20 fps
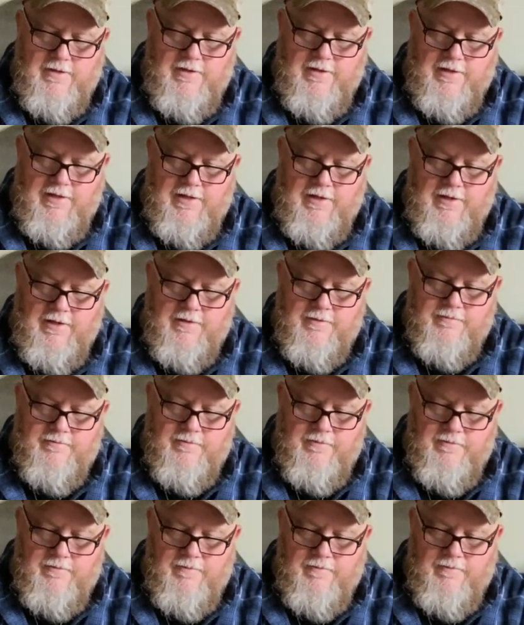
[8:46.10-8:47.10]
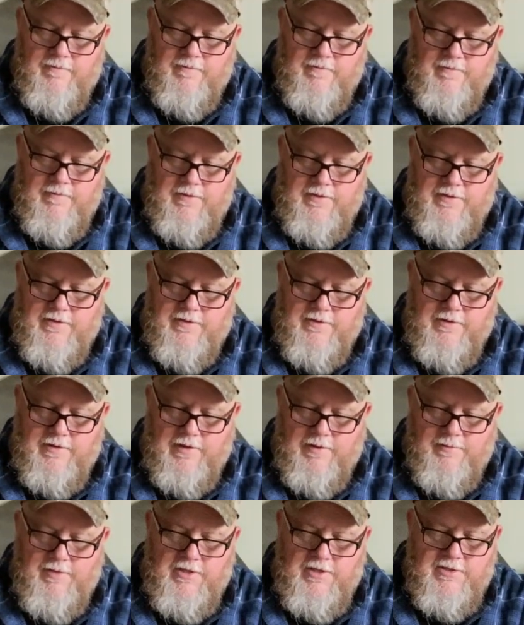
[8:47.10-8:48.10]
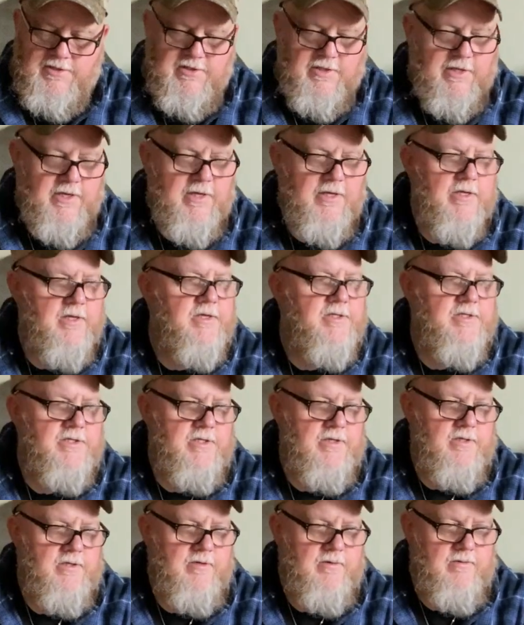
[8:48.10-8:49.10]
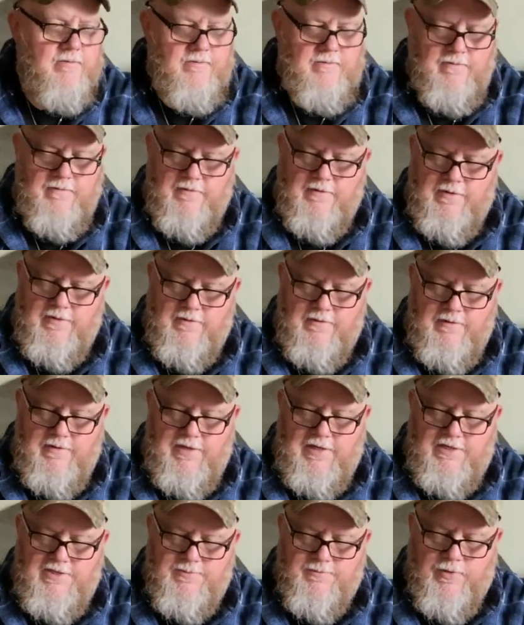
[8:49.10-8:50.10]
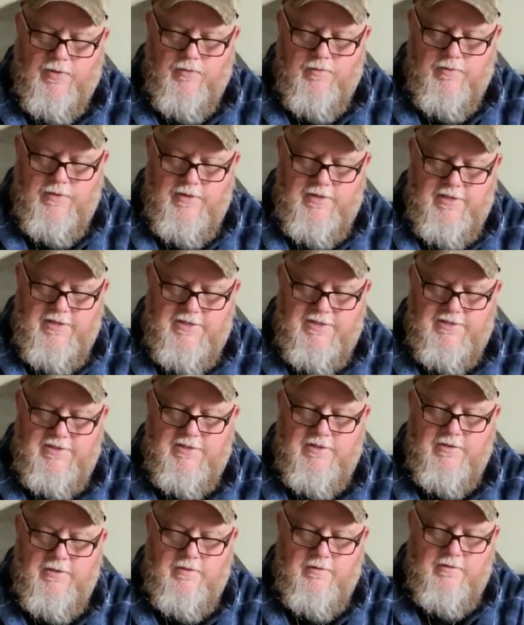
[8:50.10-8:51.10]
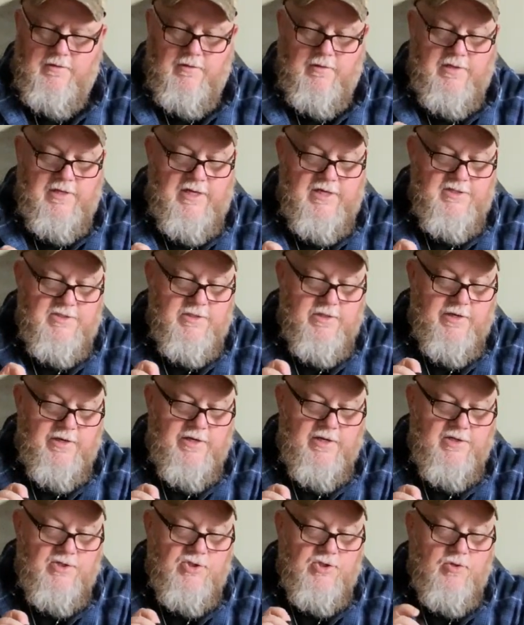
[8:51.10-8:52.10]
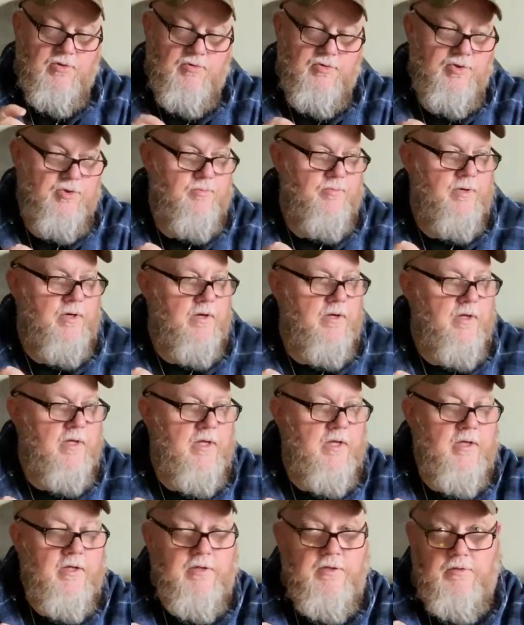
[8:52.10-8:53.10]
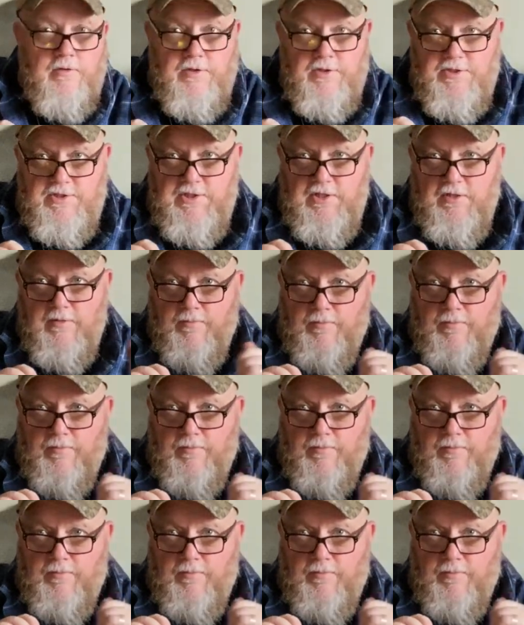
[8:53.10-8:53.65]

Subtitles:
And I mean, this light isn't as potent as the last light I showed you, but you could see the